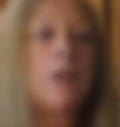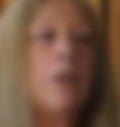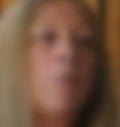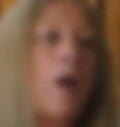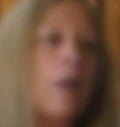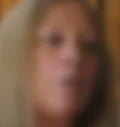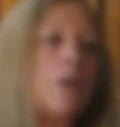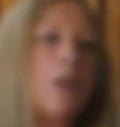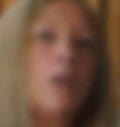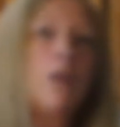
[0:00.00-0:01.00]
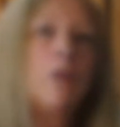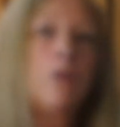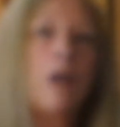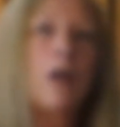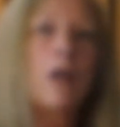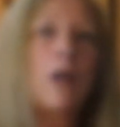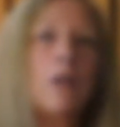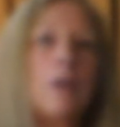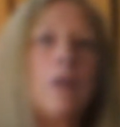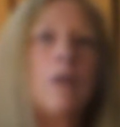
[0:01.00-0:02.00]
the bottoms get too dark
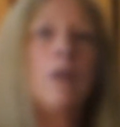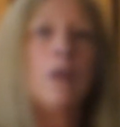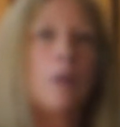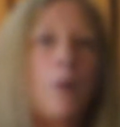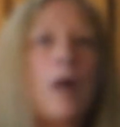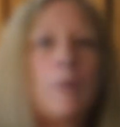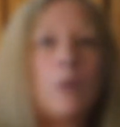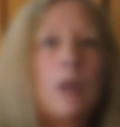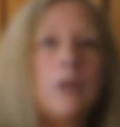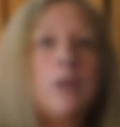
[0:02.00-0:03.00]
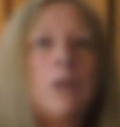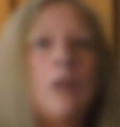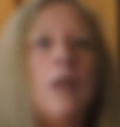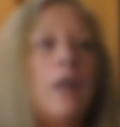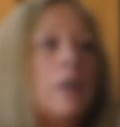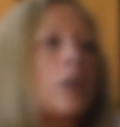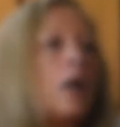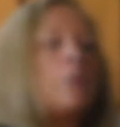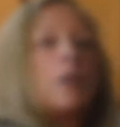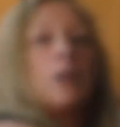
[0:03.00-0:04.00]
on the bottom ones. Yeah. And the
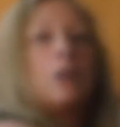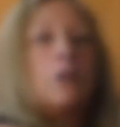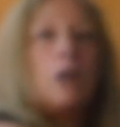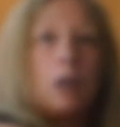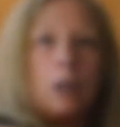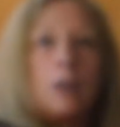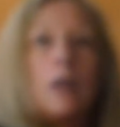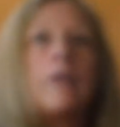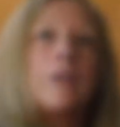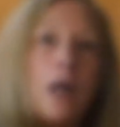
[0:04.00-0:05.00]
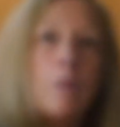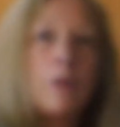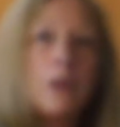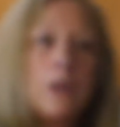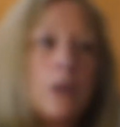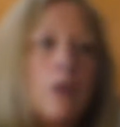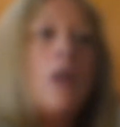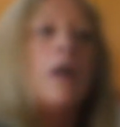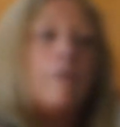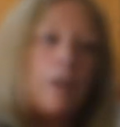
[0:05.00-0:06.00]
tops get too dark on the top one. Right. So
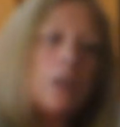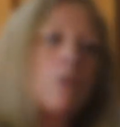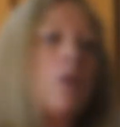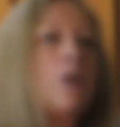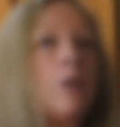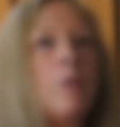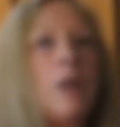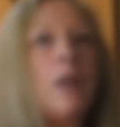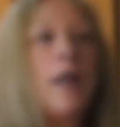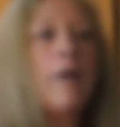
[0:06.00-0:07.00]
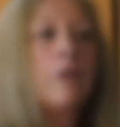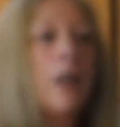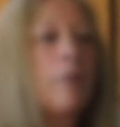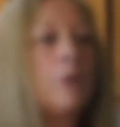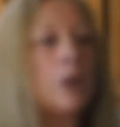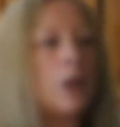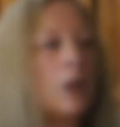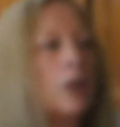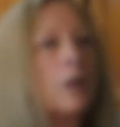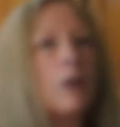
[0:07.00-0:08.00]
if I switch them, then they have time to
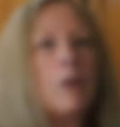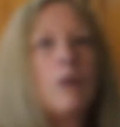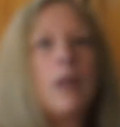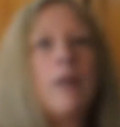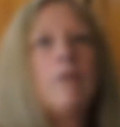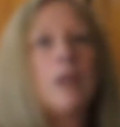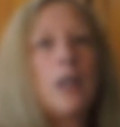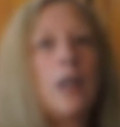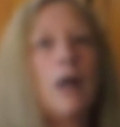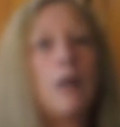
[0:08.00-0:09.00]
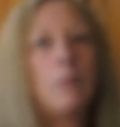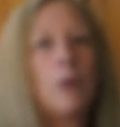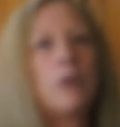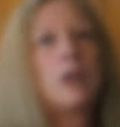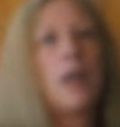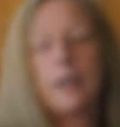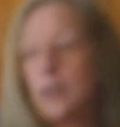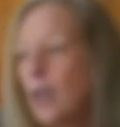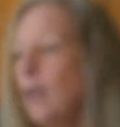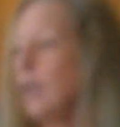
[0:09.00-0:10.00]
cook evenly on both sides.
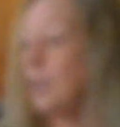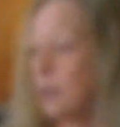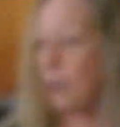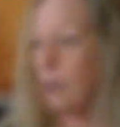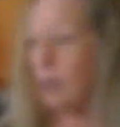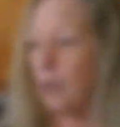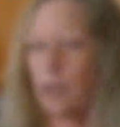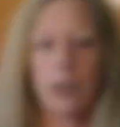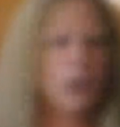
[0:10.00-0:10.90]
So they're going